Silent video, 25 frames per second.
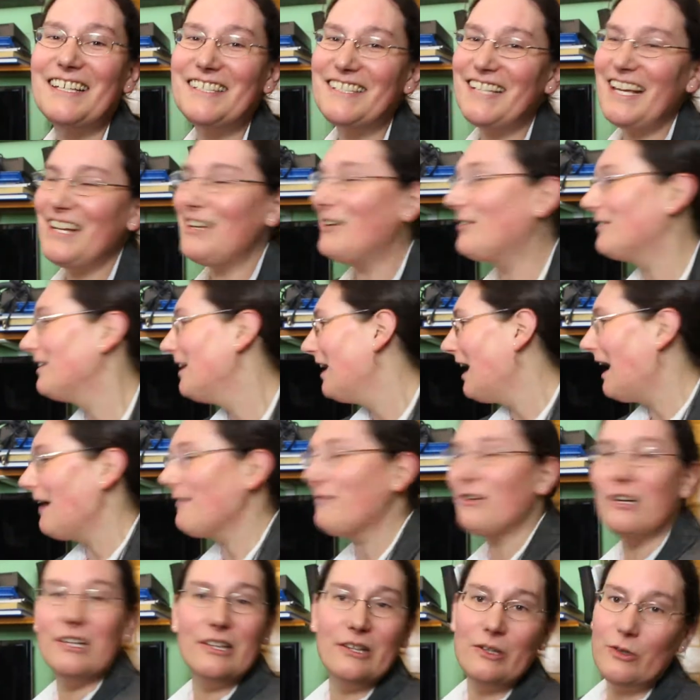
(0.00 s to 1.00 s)
Let's get on. I've
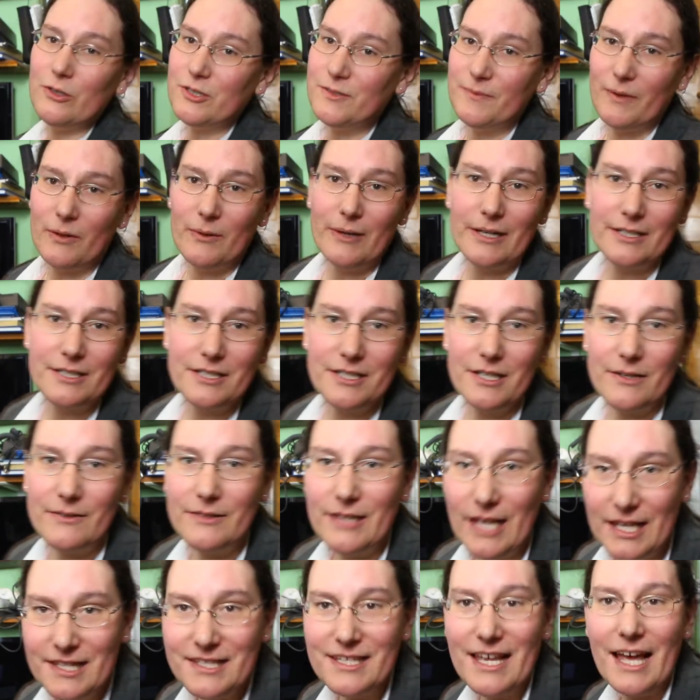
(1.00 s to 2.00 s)
got loads more work to do.
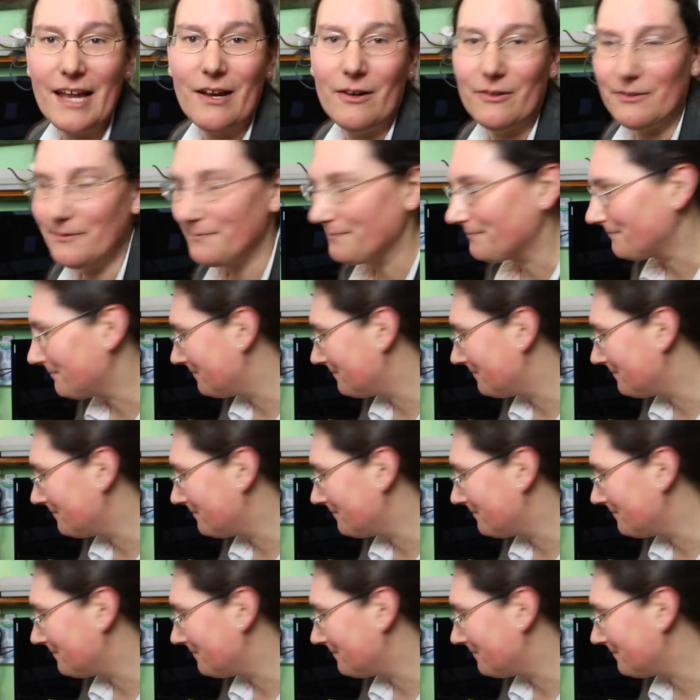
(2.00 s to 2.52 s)
Let's get on.